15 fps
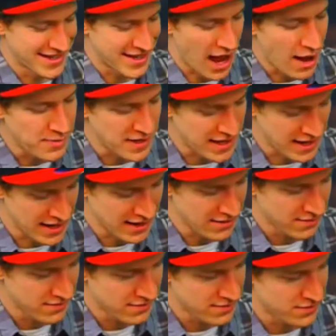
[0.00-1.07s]
stopped
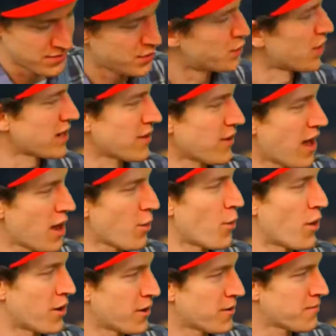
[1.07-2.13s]
eating, was drinking a lot
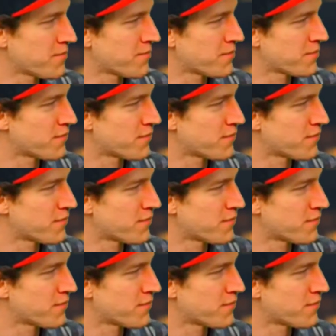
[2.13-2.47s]
of water.